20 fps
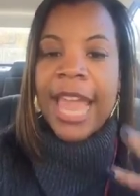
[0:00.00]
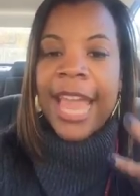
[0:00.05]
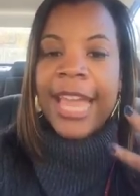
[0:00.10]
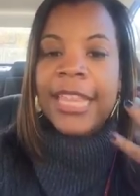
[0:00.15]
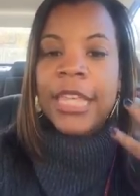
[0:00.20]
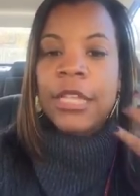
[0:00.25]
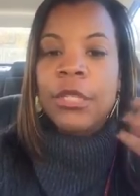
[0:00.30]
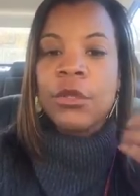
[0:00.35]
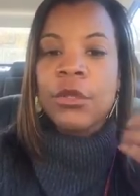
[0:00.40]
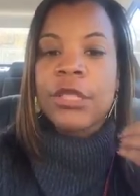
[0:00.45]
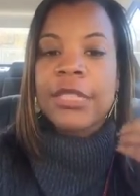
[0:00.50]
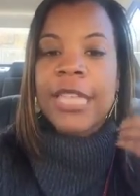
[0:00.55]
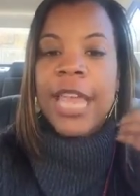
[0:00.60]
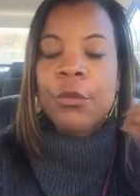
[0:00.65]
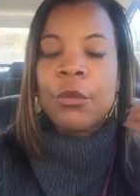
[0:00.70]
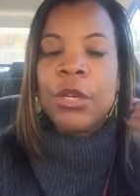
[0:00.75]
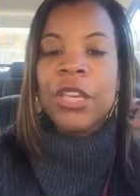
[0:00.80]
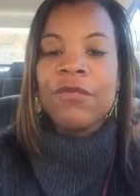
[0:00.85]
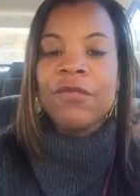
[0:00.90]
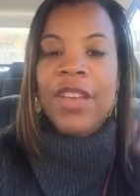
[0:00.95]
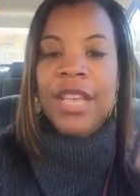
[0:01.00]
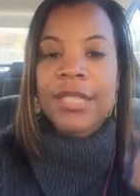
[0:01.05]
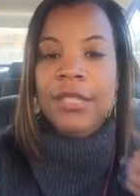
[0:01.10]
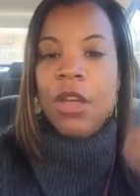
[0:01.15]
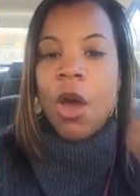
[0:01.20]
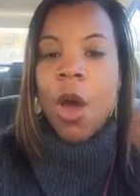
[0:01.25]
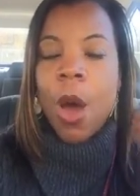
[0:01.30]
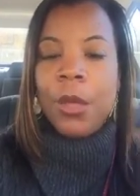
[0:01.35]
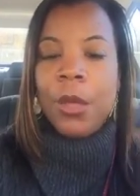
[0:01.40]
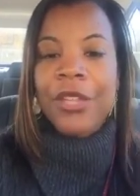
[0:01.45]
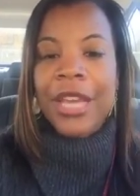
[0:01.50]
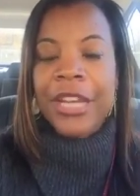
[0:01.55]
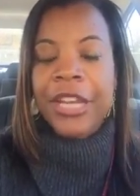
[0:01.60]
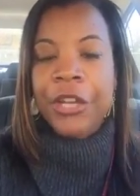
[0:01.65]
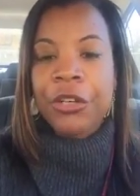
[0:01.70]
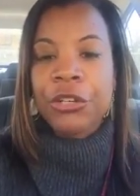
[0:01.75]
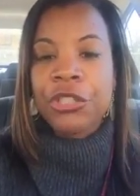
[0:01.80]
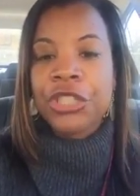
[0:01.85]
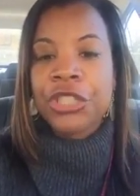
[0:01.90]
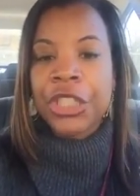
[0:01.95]
And then instead we invest all of that
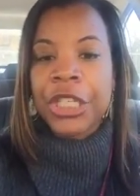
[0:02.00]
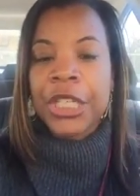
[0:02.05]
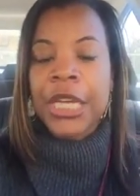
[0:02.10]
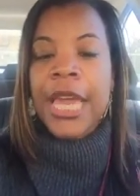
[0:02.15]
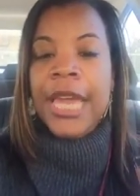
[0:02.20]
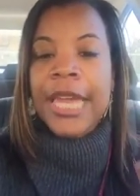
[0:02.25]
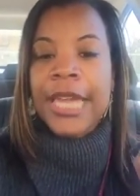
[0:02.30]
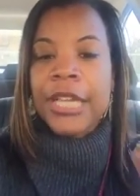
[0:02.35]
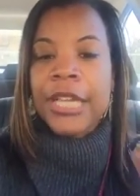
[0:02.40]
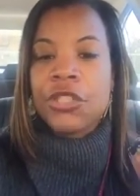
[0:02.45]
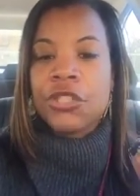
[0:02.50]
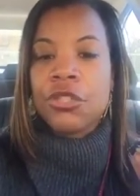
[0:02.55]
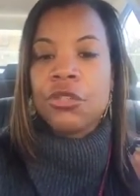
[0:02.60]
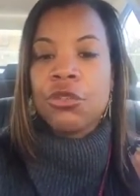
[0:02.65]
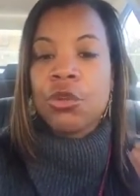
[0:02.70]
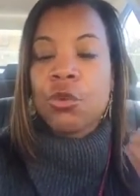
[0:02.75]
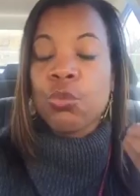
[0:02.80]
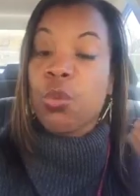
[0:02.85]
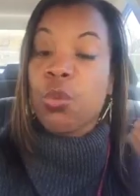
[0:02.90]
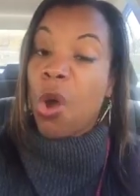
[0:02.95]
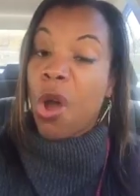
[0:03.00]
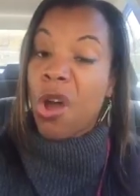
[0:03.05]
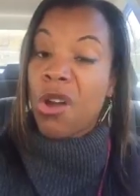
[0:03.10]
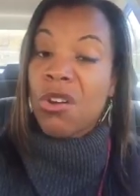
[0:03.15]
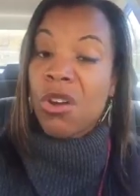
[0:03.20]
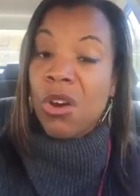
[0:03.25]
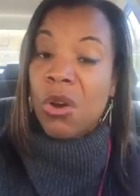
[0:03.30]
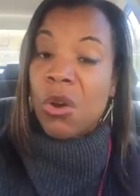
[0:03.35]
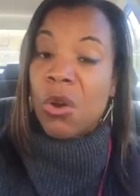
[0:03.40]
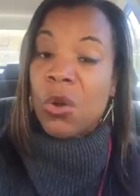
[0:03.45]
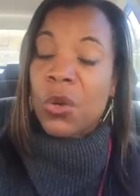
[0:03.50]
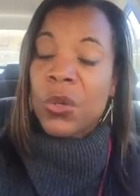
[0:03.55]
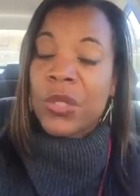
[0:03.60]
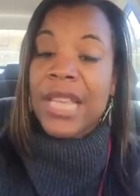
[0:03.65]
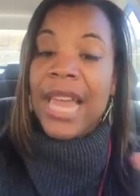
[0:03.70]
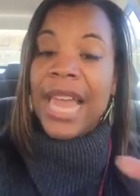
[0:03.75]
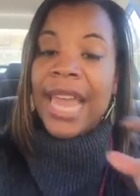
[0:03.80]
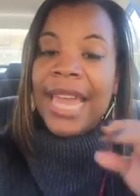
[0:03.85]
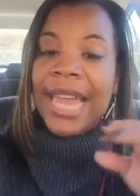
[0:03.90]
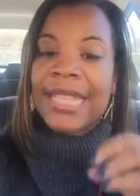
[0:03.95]
energy into the wrong
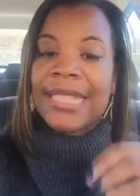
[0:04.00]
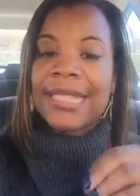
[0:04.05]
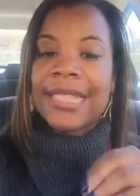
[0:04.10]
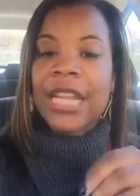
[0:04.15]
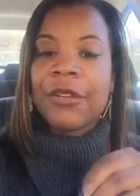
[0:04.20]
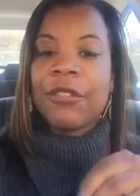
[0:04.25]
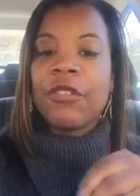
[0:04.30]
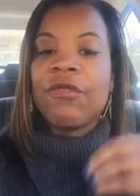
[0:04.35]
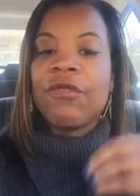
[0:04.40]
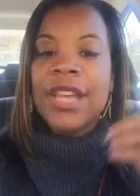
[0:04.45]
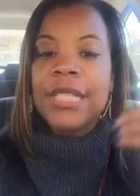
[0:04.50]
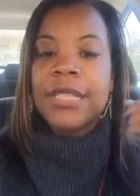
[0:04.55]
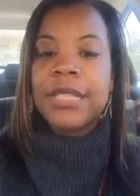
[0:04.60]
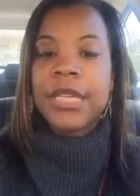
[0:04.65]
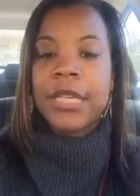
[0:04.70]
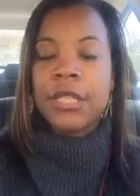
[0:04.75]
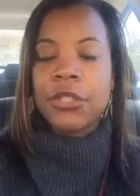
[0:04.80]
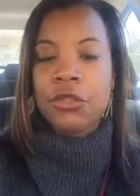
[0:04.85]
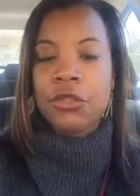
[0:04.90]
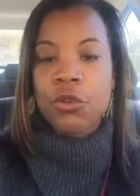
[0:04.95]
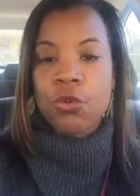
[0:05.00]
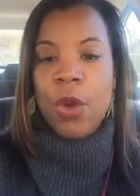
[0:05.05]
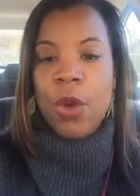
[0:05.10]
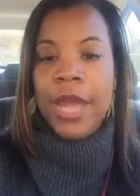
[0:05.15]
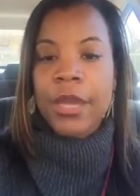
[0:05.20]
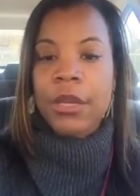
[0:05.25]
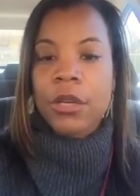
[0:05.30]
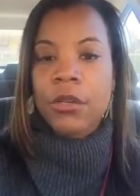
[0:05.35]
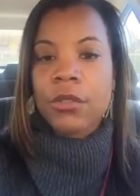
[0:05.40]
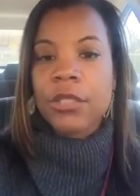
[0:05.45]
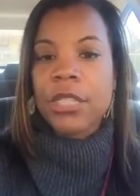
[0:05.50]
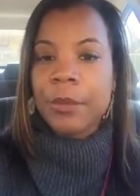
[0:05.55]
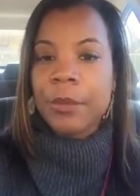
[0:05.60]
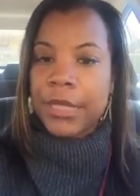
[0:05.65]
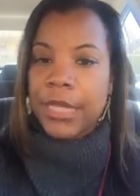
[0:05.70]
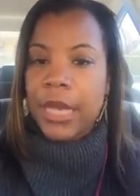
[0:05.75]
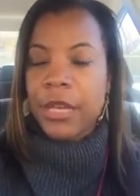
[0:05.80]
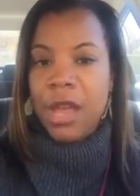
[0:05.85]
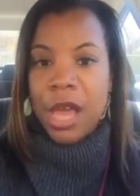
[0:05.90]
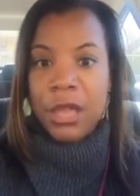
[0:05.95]
goals instead of investing into the right goals. So let
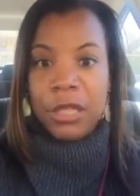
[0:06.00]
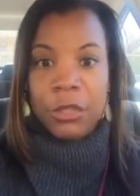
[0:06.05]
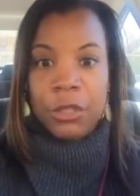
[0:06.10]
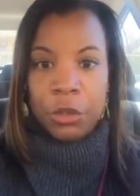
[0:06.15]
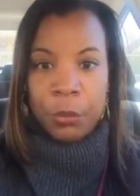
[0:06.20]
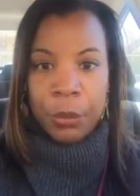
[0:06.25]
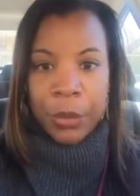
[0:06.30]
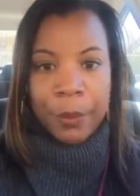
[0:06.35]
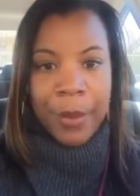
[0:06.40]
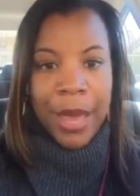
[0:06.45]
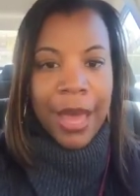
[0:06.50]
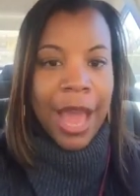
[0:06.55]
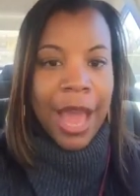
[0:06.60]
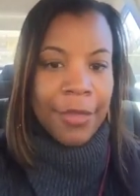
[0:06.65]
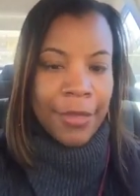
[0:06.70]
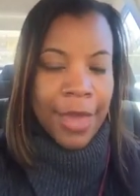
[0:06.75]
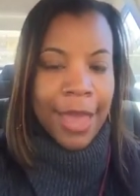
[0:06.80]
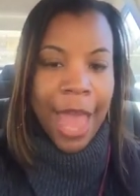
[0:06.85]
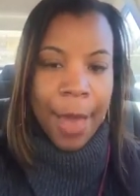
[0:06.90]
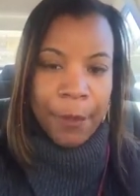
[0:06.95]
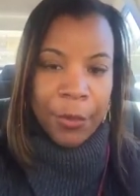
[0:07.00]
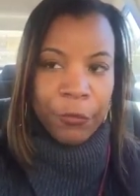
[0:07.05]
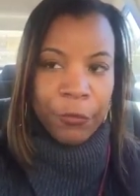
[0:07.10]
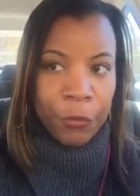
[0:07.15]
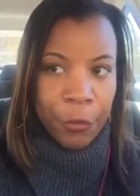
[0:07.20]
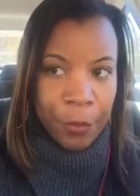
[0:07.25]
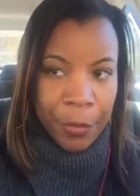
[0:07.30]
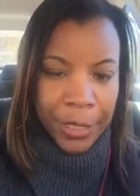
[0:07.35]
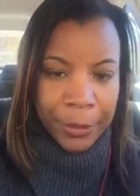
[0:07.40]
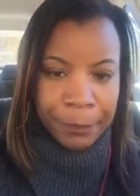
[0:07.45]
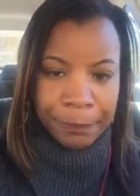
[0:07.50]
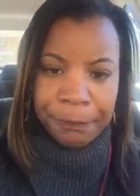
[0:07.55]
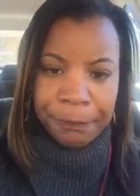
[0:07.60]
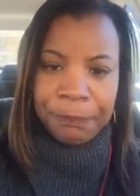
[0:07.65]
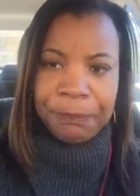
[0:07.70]
me tell y'all a little bit about how that happened for me.